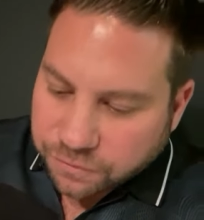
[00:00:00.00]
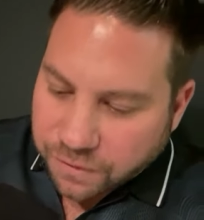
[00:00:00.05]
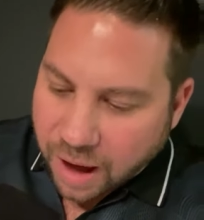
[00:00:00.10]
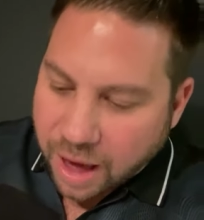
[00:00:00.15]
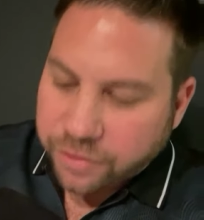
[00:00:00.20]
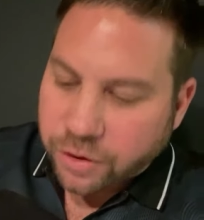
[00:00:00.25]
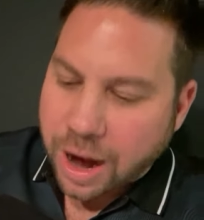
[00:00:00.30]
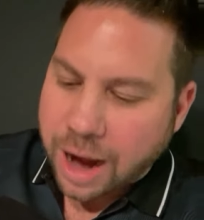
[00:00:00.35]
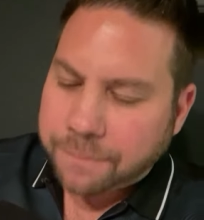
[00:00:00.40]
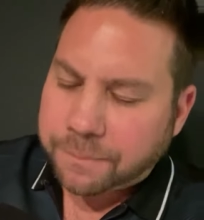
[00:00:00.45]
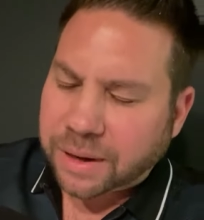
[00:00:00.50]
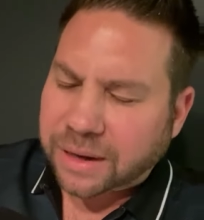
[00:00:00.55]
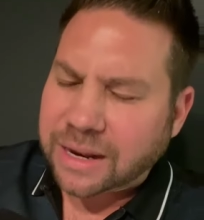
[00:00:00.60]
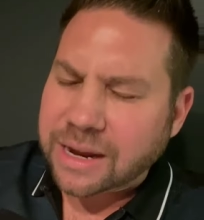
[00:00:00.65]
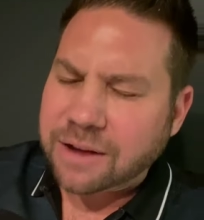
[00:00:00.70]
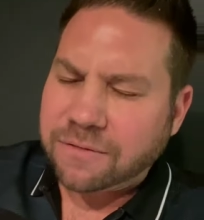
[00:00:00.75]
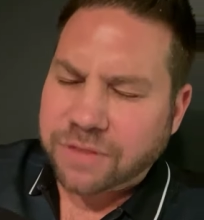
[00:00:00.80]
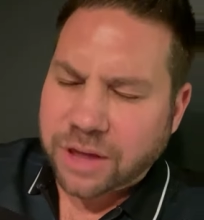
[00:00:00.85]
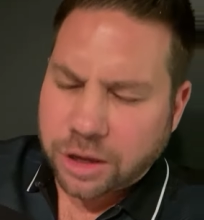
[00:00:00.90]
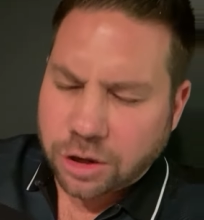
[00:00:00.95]
Father, I
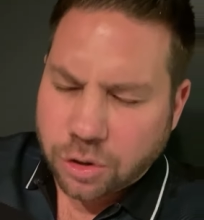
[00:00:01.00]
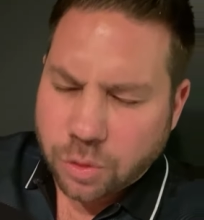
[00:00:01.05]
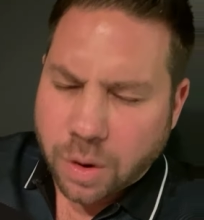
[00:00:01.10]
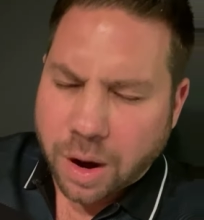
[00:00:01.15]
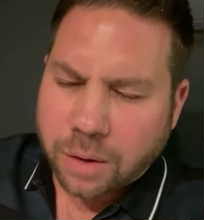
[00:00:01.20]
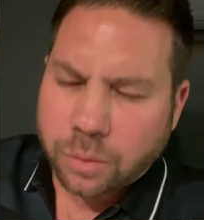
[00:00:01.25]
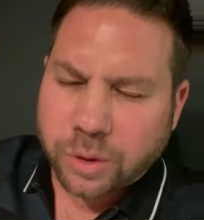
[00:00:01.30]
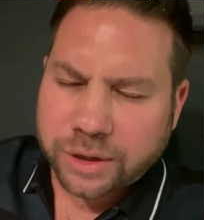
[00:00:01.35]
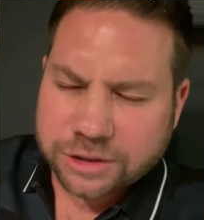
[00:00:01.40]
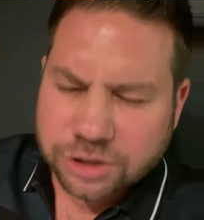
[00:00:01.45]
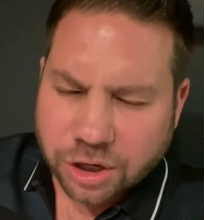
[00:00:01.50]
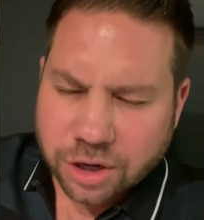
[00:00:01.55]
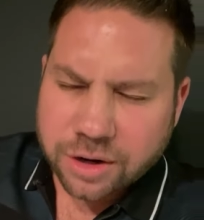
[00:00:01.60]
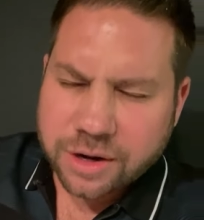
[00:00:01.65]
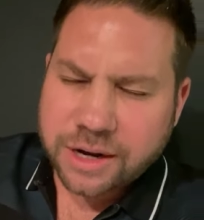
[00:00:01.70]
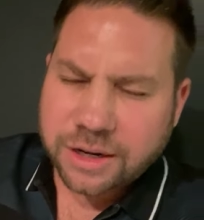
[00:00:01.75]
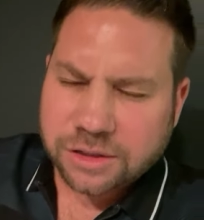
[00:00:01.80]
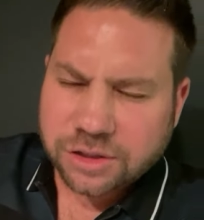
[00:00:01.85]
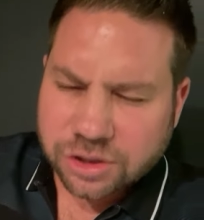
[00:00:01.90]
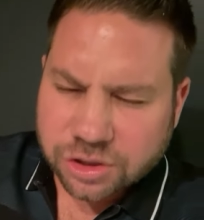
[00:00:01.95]
believe that you are
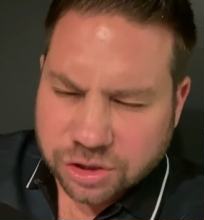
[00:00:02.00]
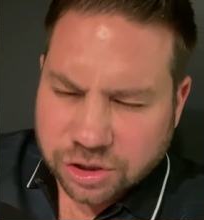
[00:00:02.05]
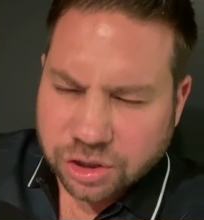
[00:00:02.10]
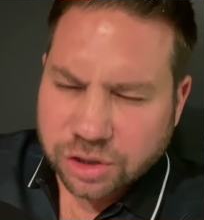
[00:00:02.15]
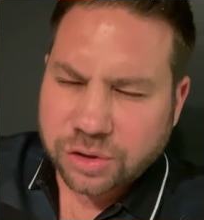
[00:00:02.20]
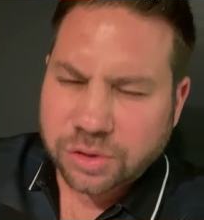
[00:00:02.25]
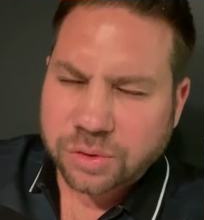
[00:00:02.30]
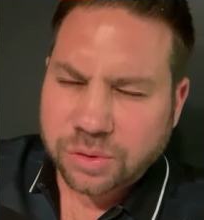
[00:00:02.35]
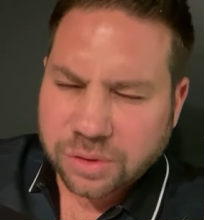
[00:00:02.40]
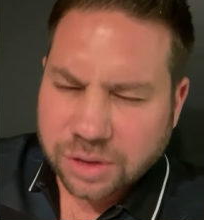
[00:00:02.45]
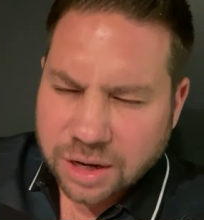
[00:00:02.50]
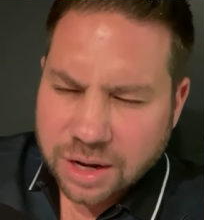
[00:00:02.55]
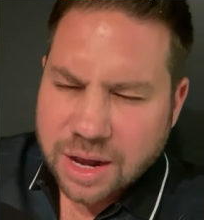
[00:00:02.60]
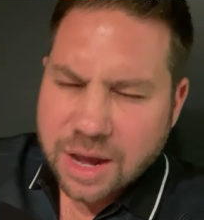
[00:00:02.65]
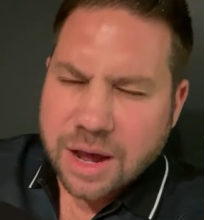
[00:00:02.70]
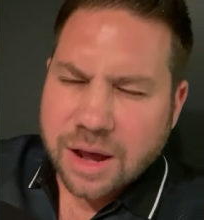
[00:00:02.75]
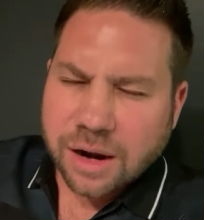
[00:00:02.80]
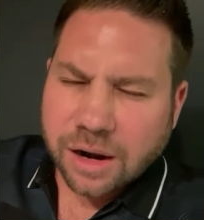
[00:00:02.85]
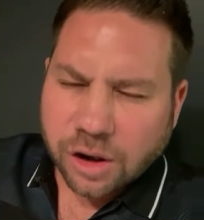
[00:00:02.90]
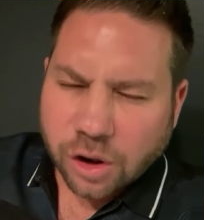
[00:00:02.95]
returning soon.
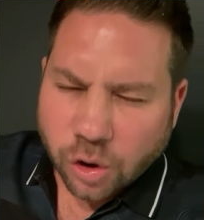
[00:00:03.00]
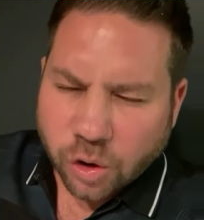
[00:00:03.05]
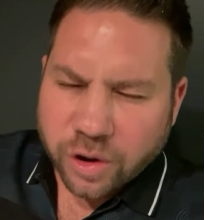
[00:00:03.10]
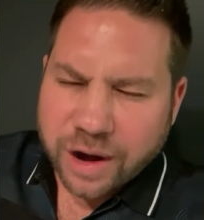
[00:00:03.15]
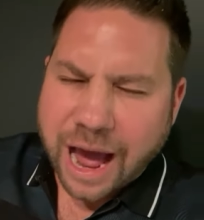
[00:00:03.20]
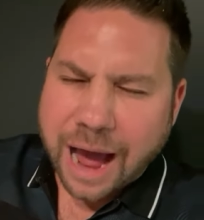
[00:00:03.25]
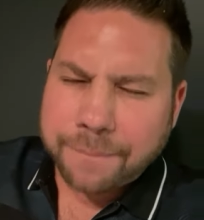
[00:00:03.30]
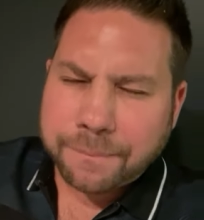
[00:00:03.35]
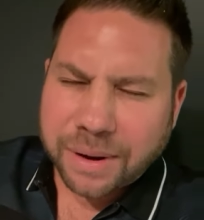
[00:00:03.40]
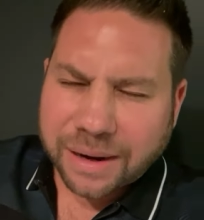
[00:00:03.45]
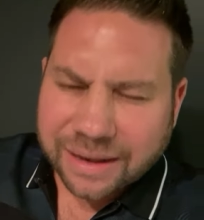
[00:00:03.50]
Lord, I